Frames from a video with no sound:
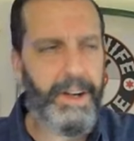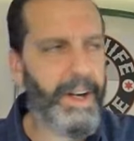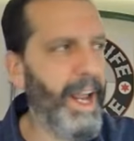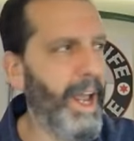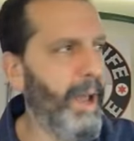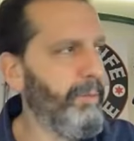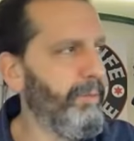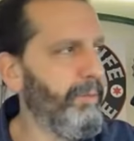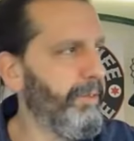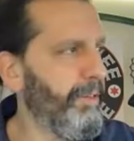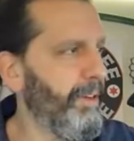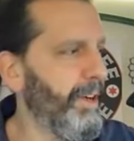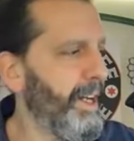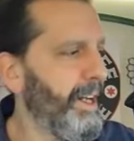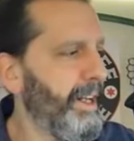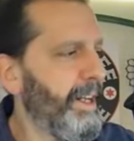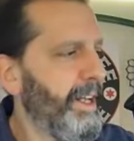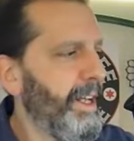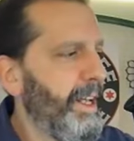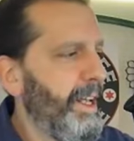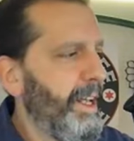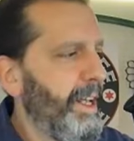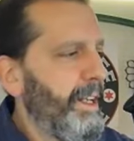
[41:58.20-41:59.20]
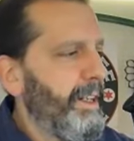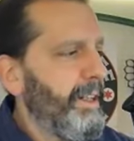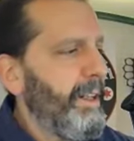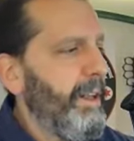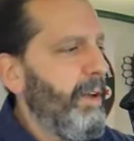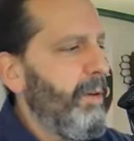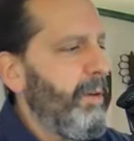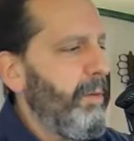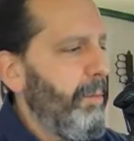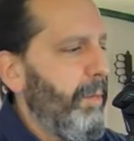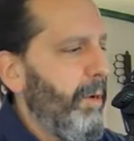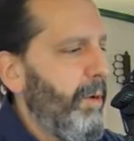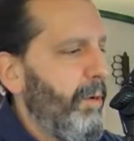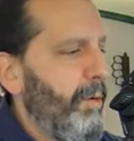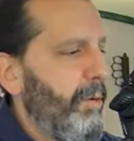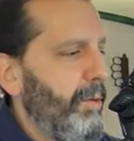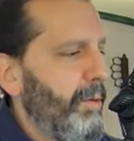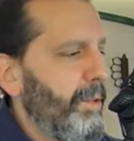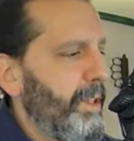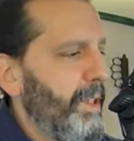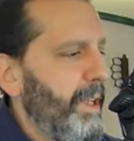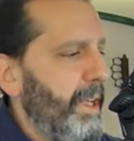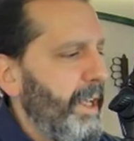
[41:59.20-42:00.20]
gap free. And lo and
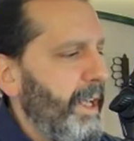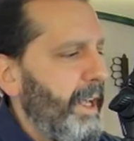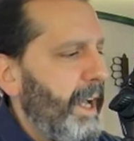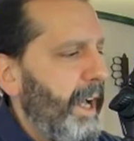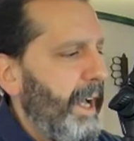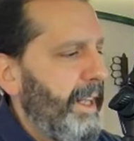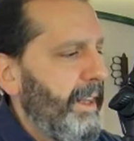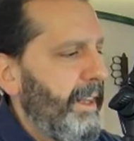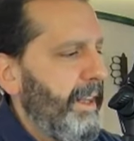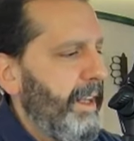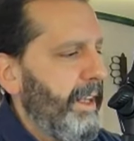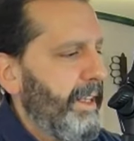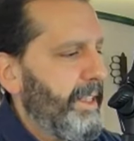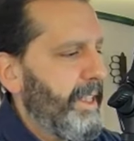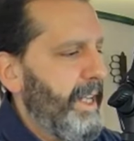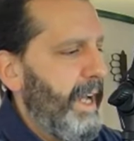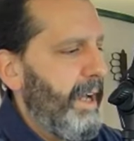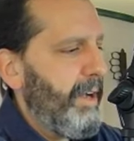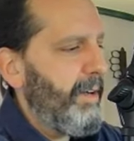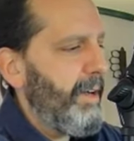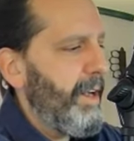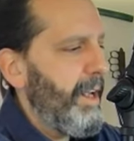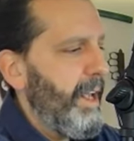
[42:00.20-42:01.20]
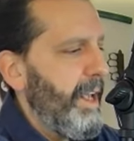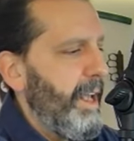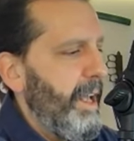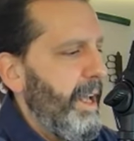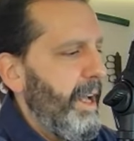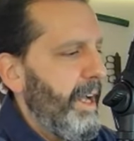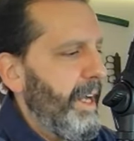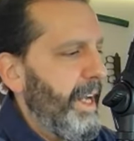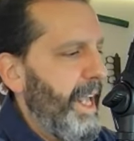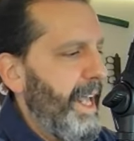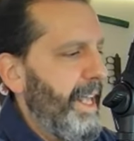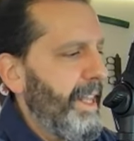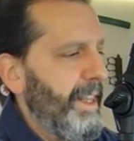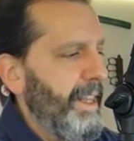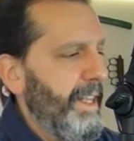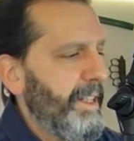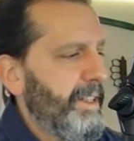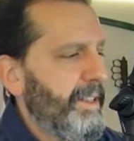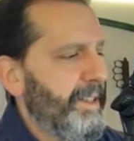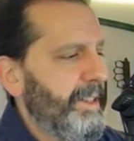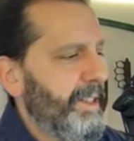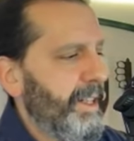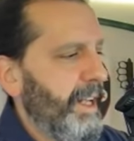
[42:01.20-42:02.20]
behold, I lucked out. Again,
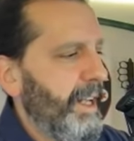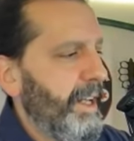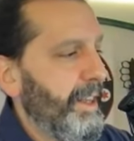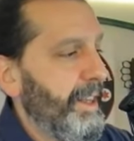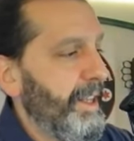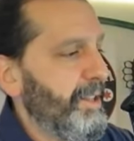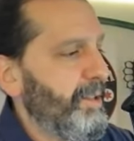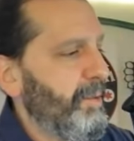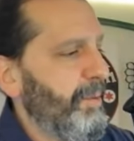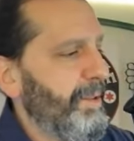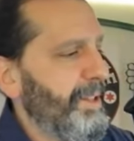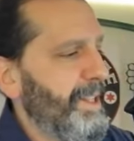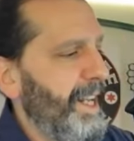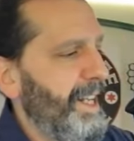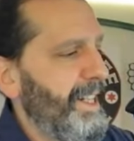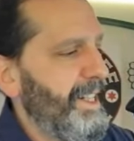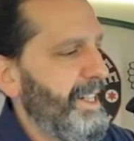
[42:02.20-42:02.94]
this uh, this was a